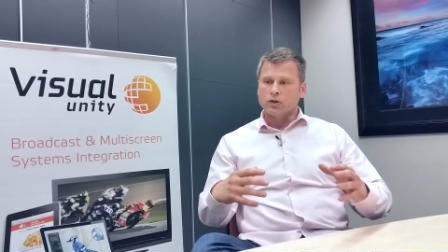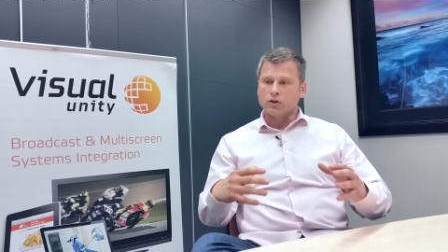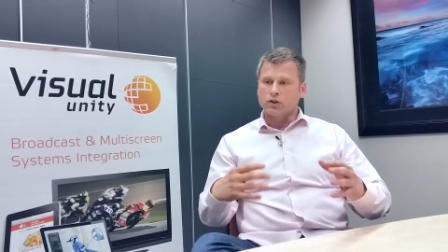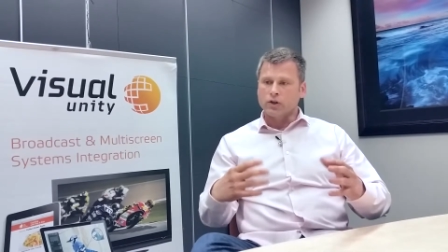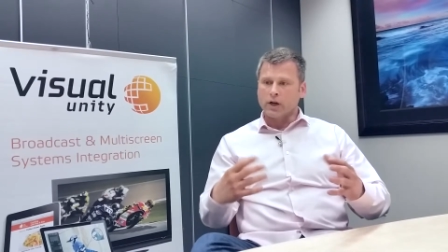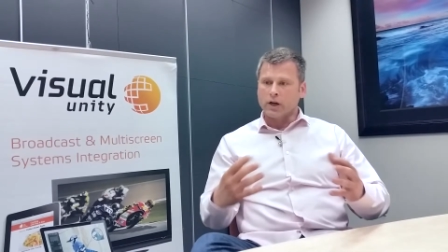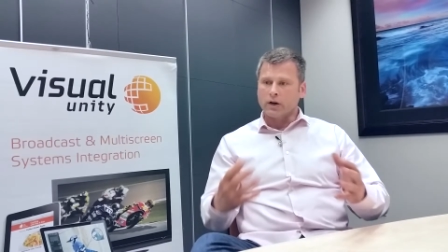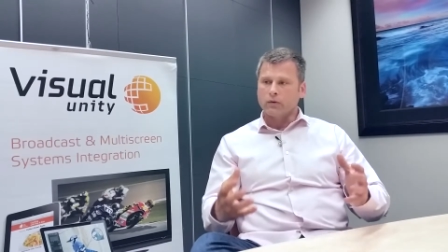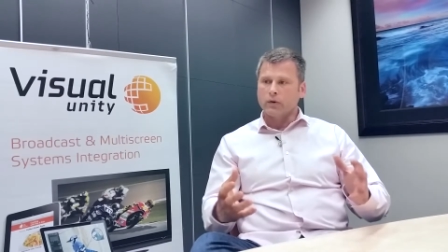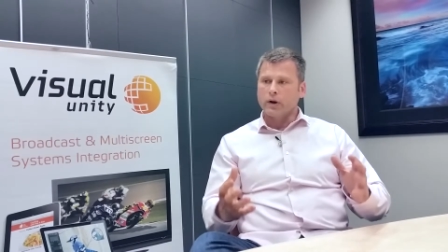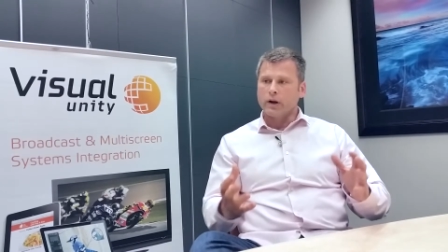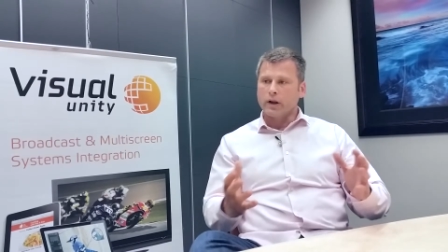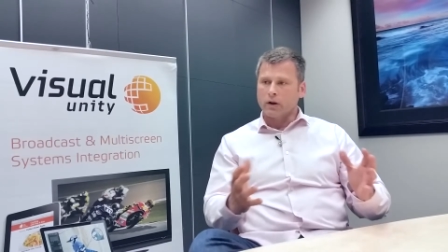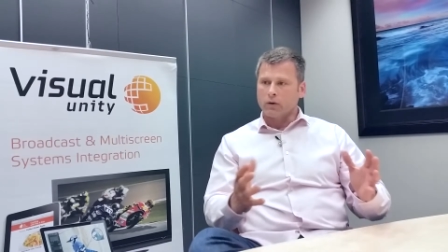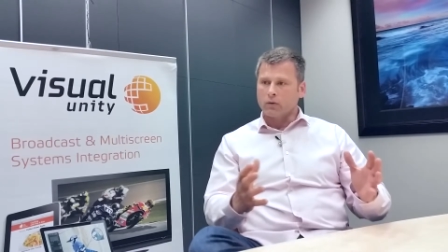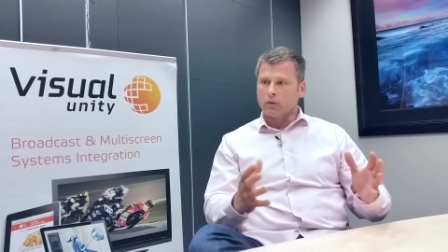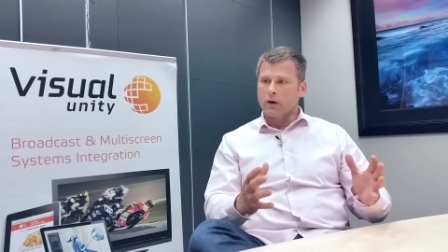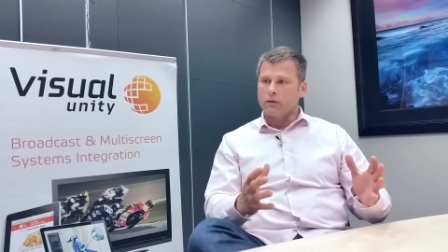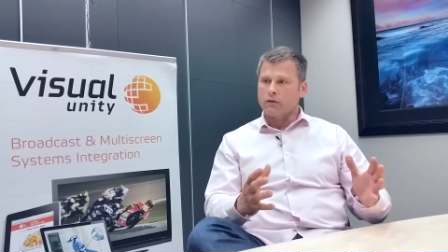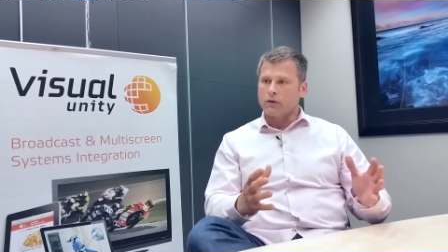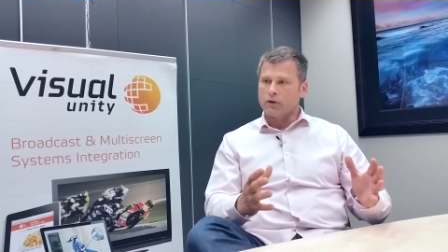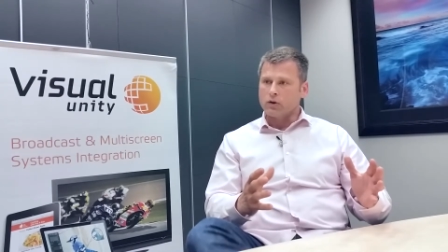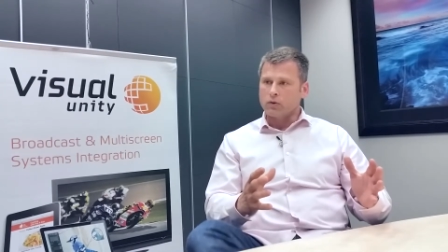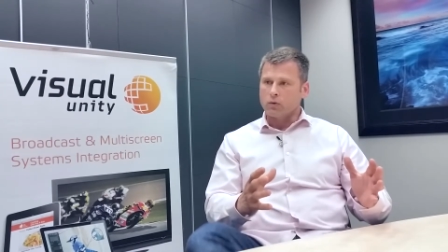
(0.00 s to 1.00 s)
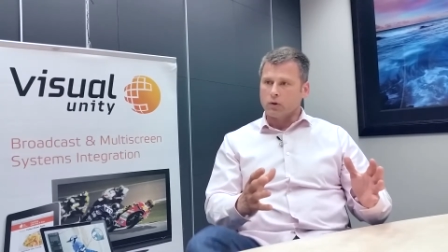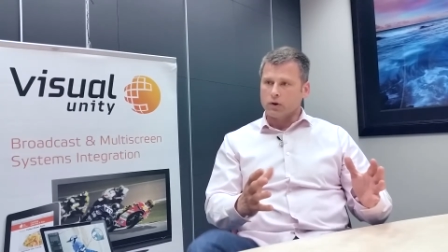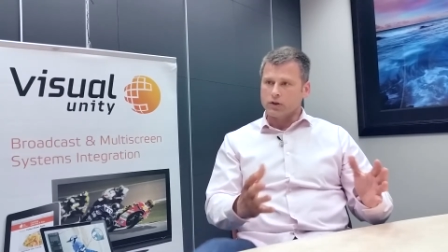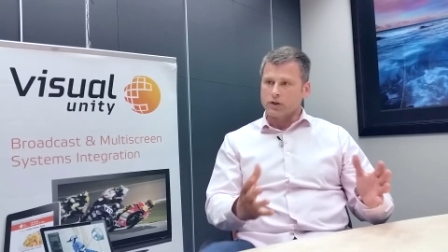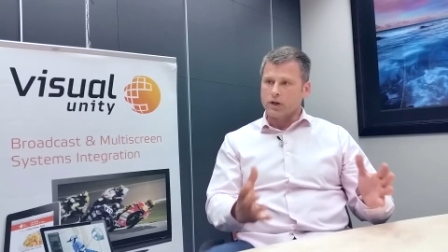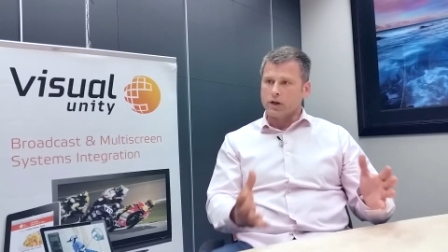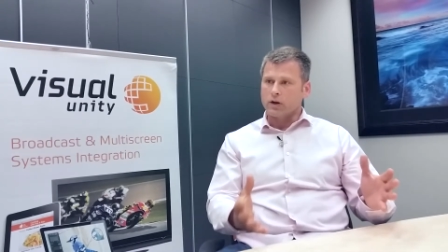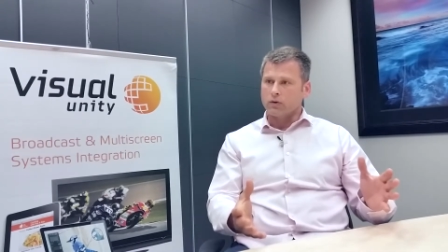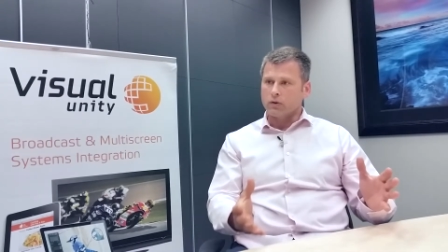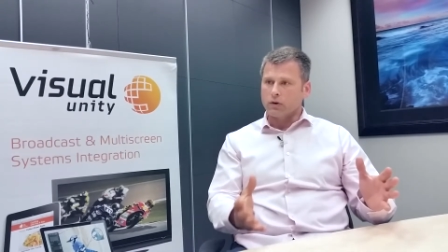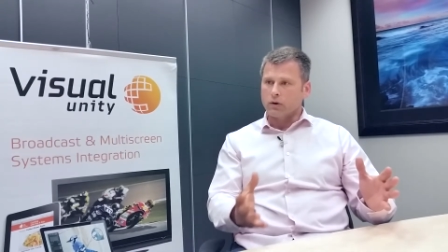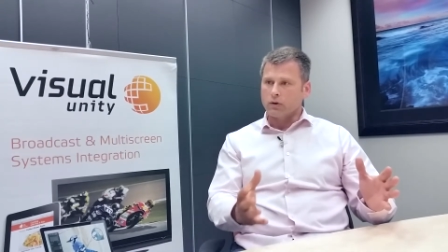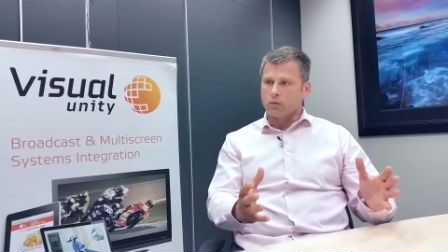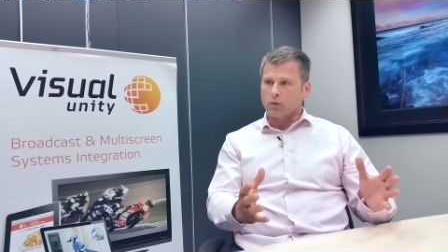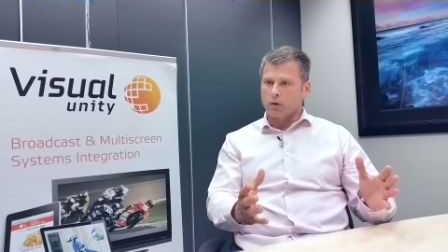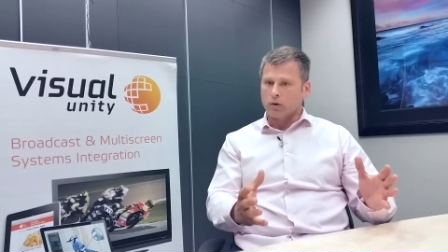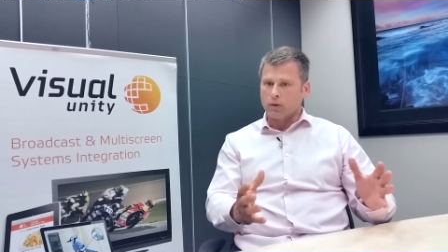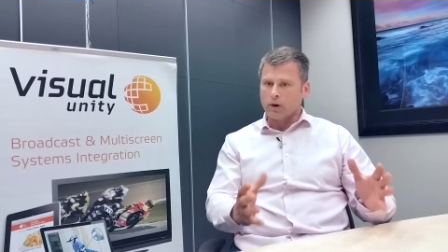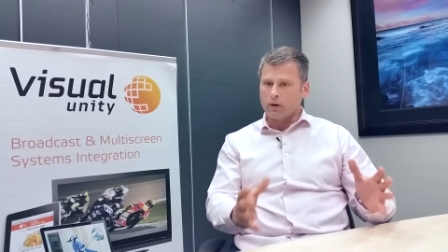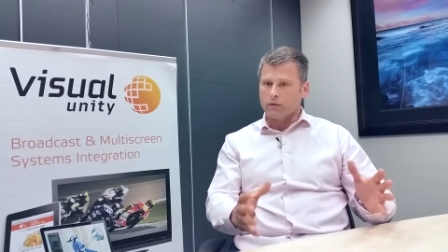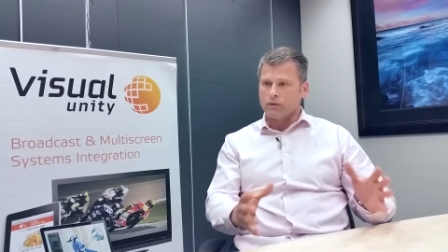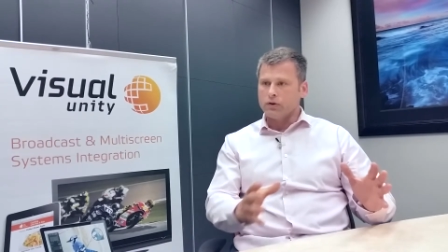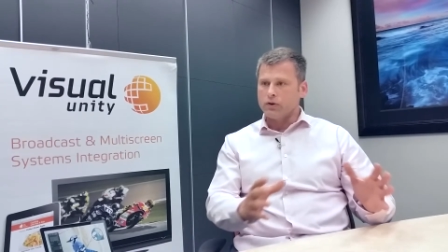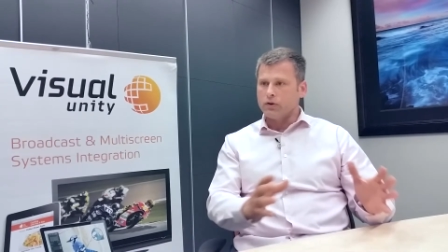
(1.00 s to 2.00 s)
generating revenue
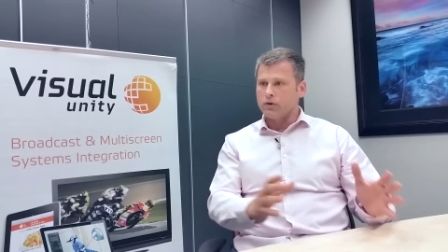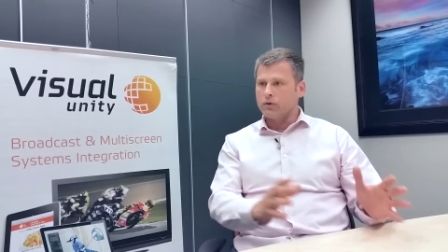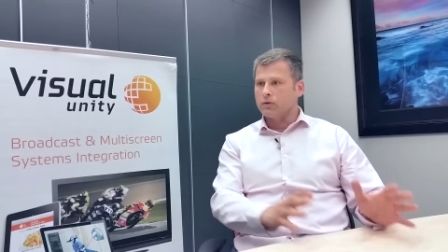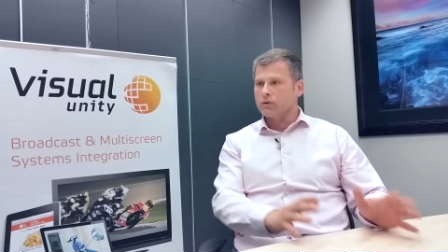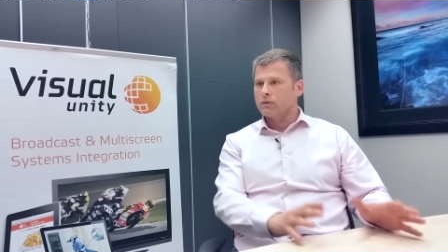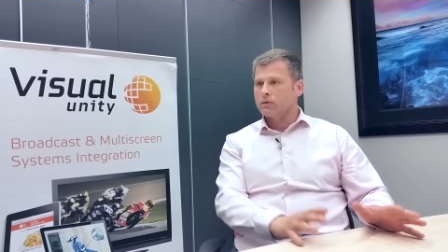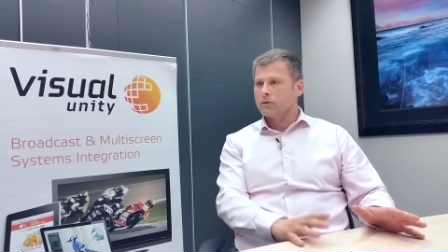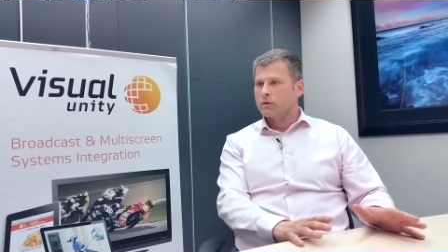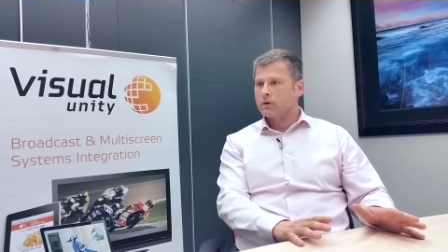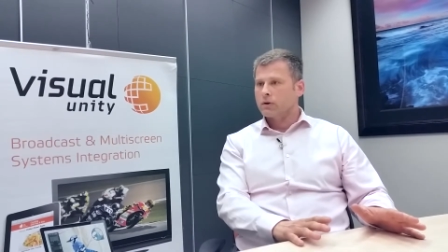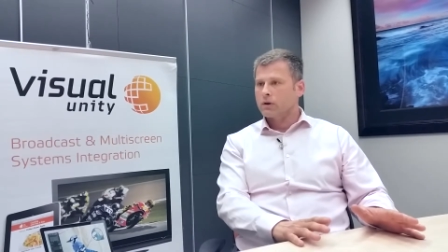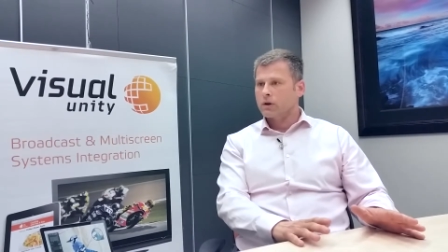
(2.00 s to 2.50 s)
where revenue